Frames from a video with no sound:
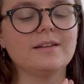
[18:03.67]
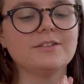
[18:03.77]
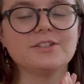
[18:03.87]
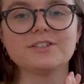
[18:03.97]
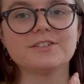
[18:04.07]

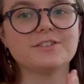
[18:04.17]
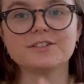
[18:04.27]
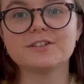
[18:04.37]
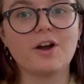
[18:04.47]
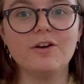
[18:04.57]

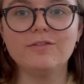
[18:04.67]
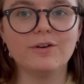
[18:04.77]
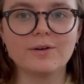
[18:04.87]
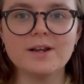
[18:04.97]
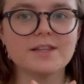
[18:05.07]
just go
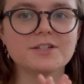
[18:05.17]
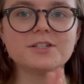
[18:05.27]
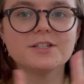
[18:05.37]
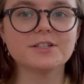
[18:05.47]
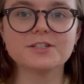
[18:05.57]
for it.
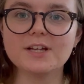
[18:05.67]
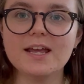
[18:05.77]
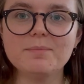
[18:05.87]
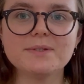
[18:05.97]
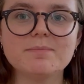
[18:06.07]
The
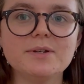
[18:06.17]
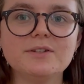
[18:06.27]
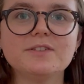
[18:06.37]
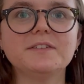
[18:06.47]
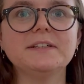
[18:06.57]
shapes are
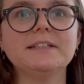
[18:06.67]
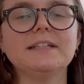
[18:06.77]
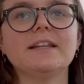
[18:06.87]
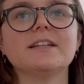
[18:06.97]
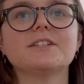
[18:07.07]
beautiful
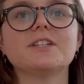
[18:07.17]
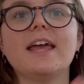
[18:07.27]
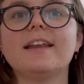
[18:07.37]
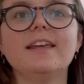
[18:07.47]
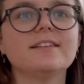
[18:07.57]
and the
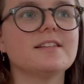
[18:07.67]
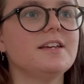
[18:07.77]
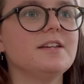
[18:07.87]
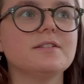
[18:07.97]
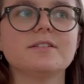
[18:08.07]
techniques that
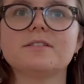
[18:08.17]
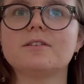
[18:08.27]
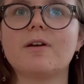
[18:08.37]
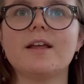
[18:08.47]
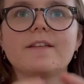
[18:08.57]
he uses are
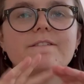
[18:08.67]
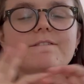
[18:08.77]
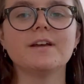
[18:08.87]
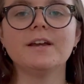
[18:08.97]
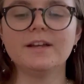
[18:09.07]
great.
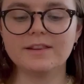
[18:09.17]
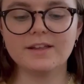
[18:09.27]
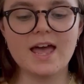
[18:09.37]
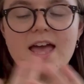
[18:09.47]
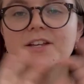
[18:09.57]

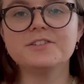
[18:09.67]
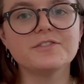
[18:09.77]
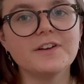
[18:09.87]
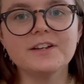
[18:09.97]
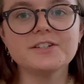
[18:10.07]
The edge
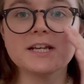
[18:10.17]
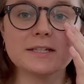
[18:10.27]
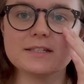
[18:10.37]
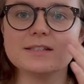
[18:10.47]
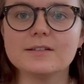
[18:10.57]

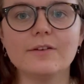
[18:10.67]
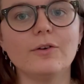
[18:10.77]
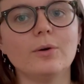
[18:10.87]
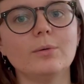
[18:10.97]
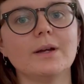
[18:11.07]
finishings and stuff,
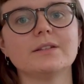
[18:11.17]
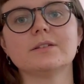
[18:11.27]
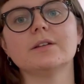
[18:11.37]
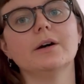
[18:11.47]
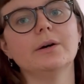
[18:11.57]
always
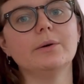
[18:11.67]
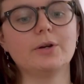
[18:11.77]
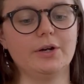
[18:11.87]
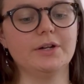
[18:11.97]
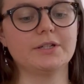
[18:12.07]
so
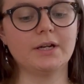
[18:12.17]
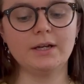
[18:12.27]
good.